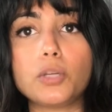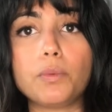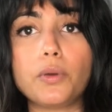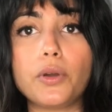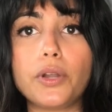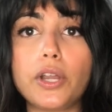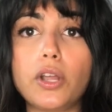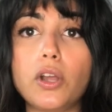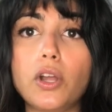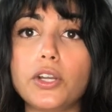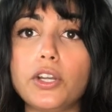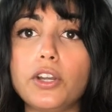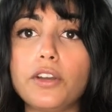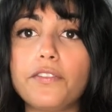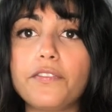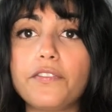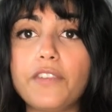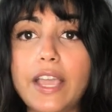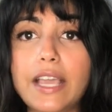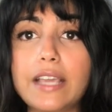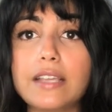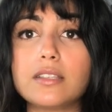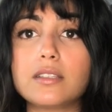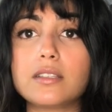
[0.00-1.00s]
you're putting on your
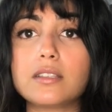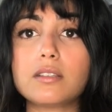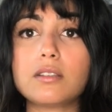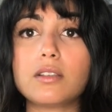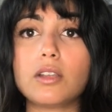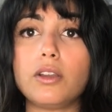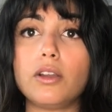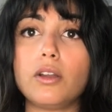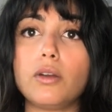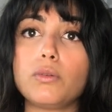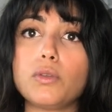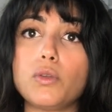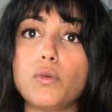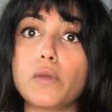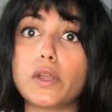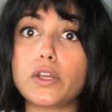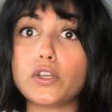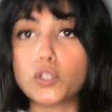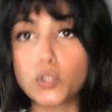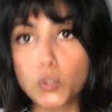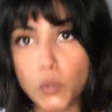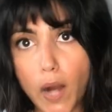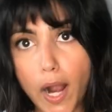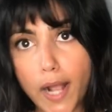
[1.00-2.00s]
face, you know, you
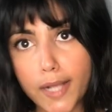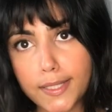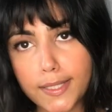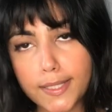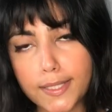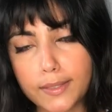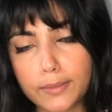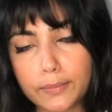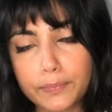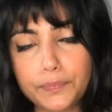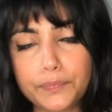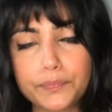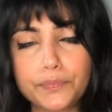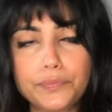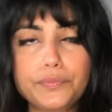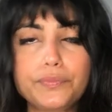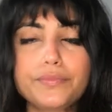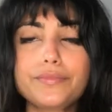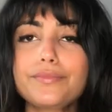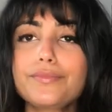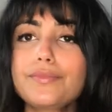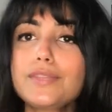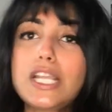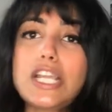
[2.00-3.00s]
can trust.
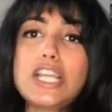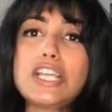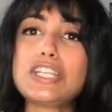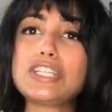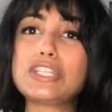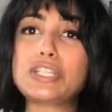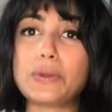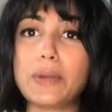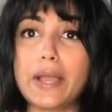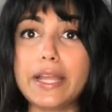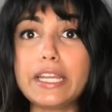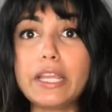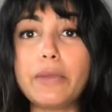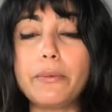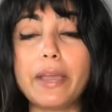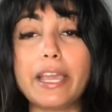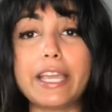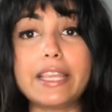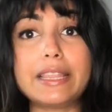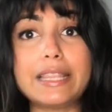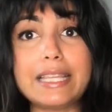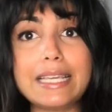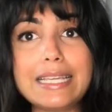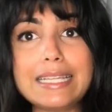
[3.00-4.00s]
So
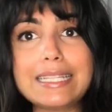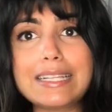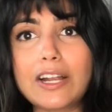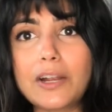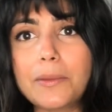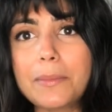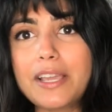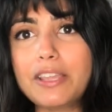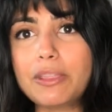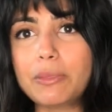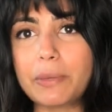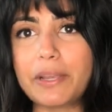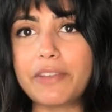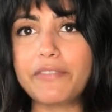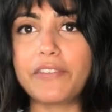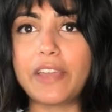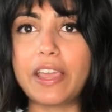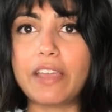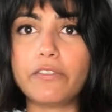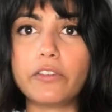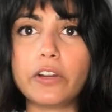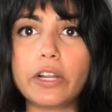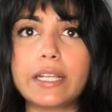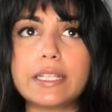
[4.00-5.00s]
anyway, these are my three
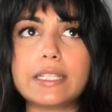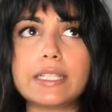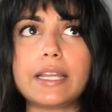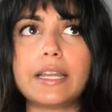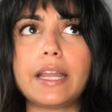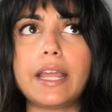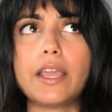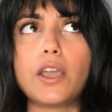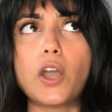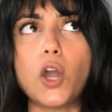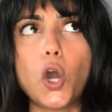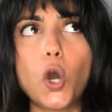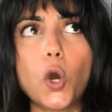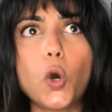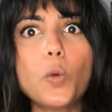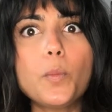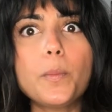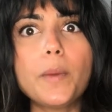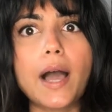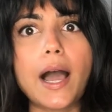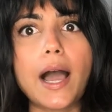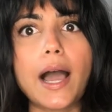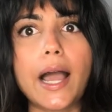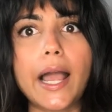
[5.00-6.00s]
favorites, and I
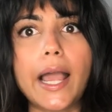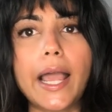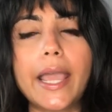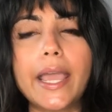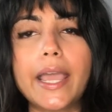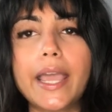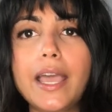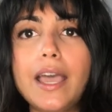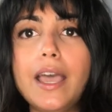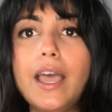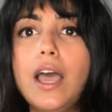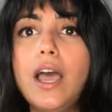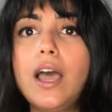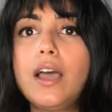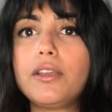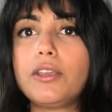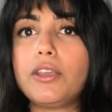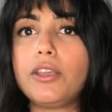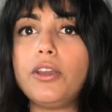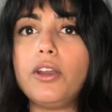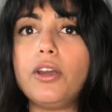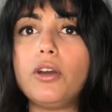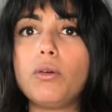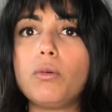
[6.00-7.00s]
hope I,
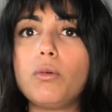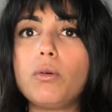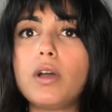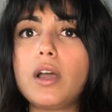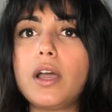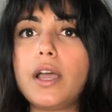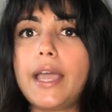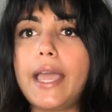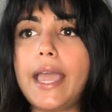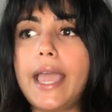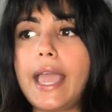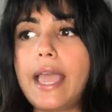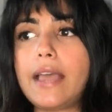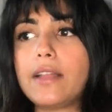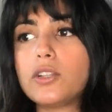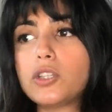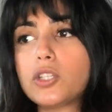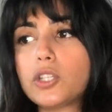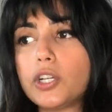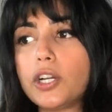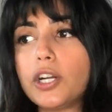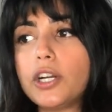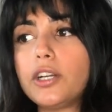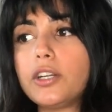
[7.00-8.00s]
you know,
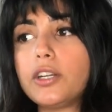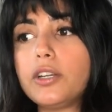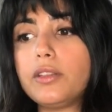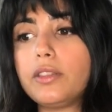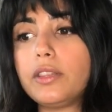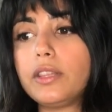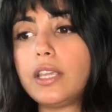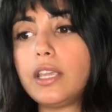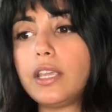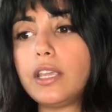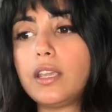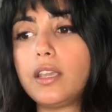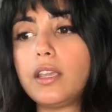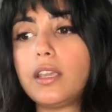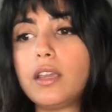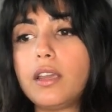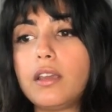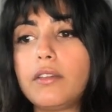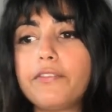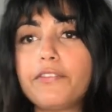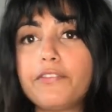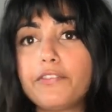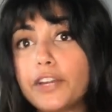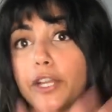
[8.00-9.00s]
answered
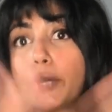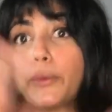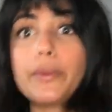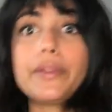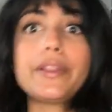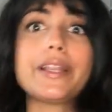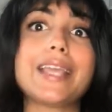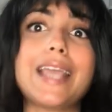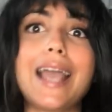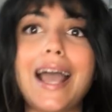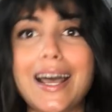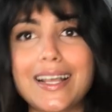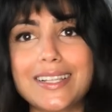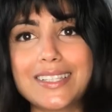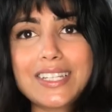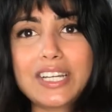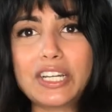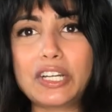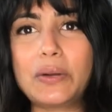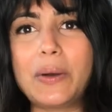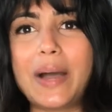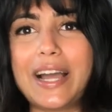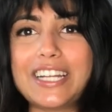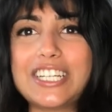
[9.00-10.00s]
the frequently
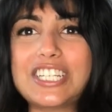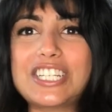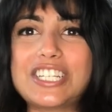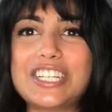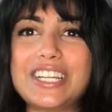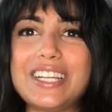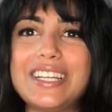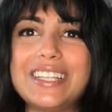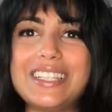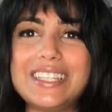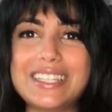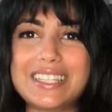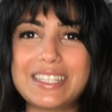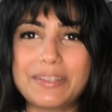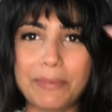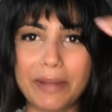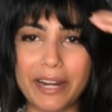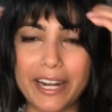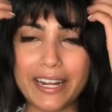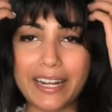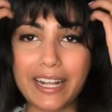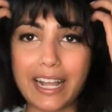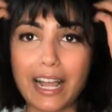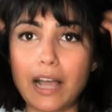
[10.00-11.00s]
asked questions
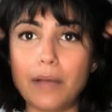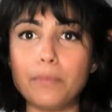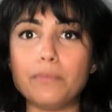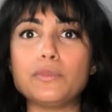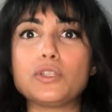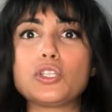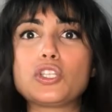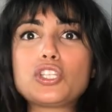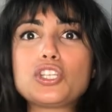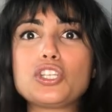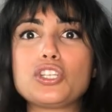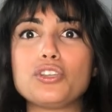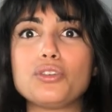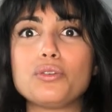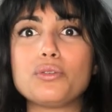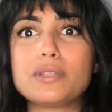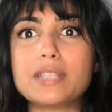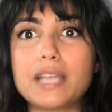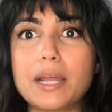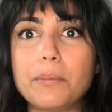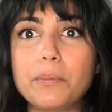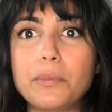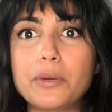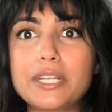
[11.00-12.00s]
when it comes to
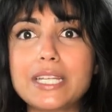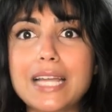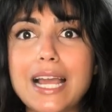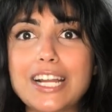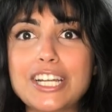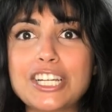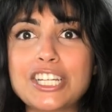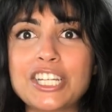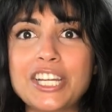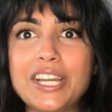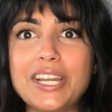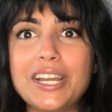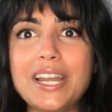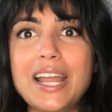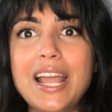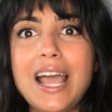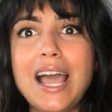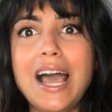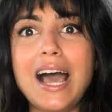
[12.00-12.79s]
sun protection.